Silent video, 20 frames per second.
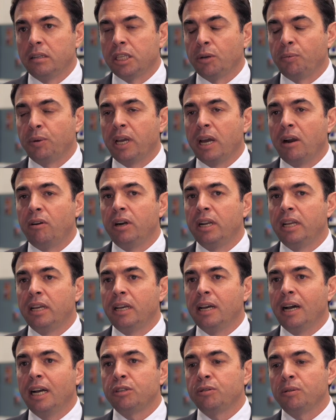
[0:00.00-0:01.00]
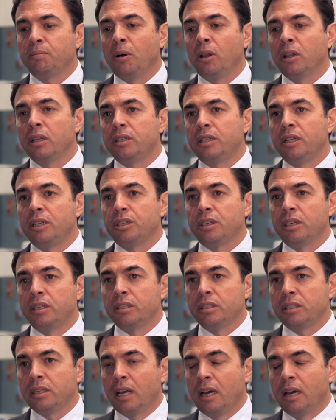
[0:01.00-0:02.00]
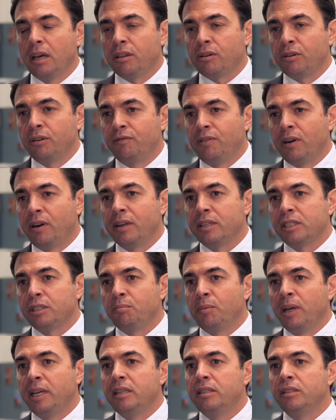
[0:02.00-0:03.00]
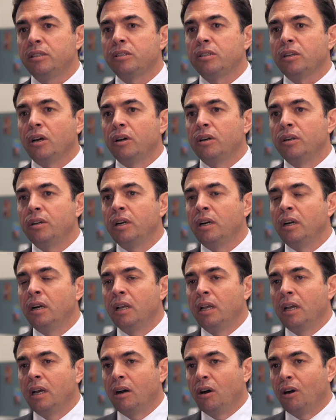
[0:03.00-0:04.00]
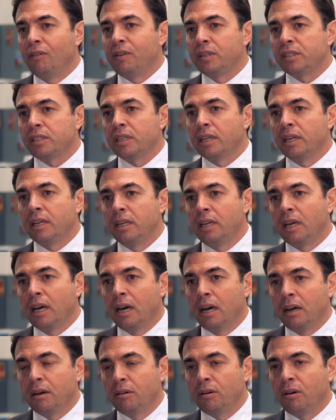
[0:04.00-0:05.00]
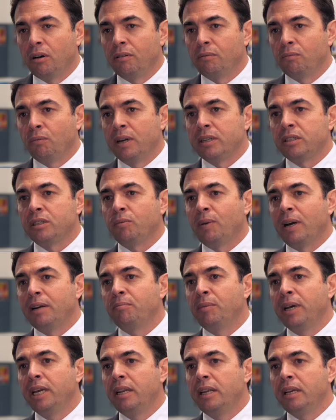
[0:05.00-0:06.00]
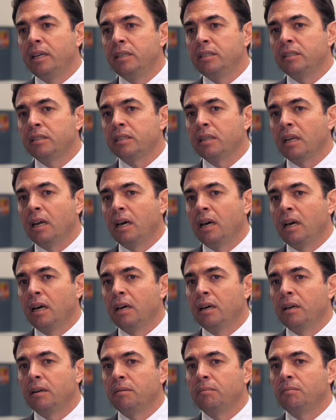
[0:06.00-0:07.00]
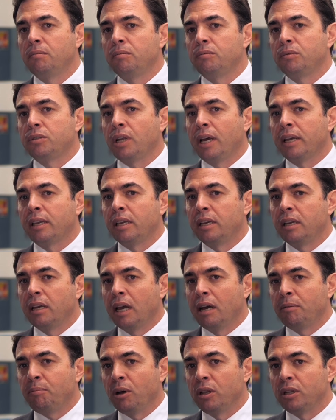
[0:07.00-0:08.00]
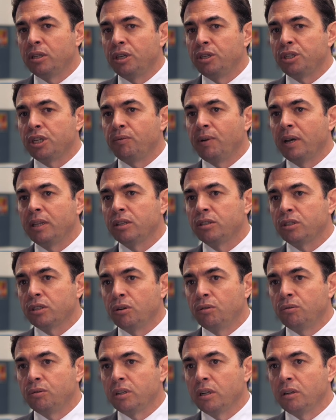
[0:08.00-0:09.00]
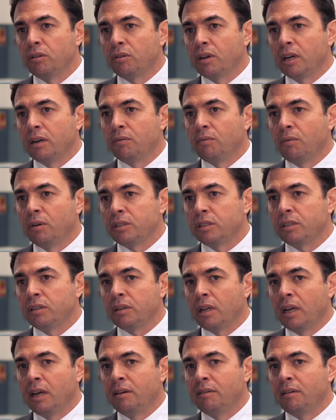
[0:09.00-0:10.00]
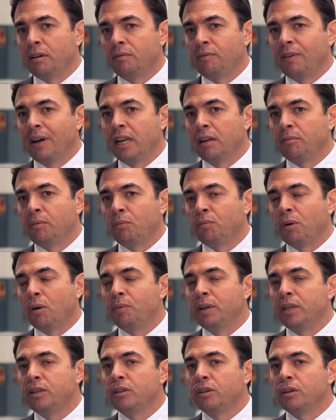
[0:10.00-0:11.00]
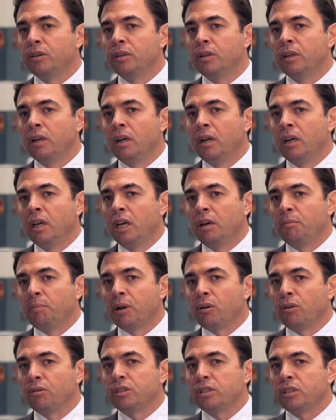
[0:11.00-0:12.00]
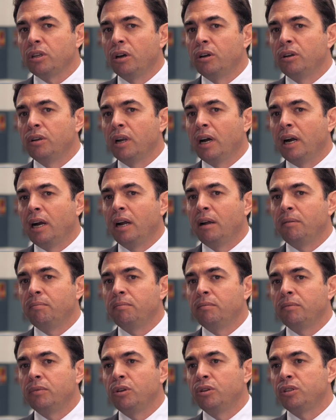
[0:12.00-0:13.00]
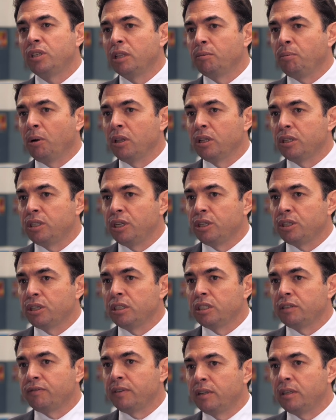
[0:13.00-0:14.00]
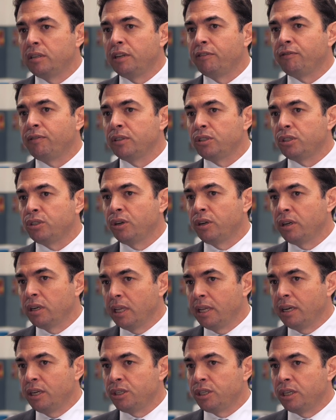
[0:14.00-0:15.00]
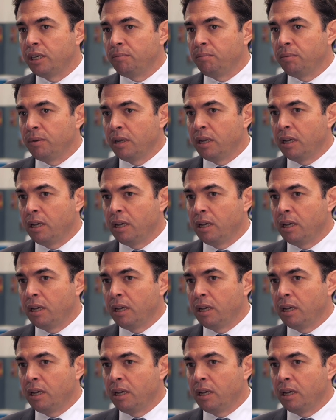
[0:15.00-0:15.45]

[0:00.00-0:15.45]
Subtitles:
So we currently engage with politicians through various means. So obviously one-to-one meetings, taking our politician around the school to look at what's available and what we do, but also using the politicians for different student leadership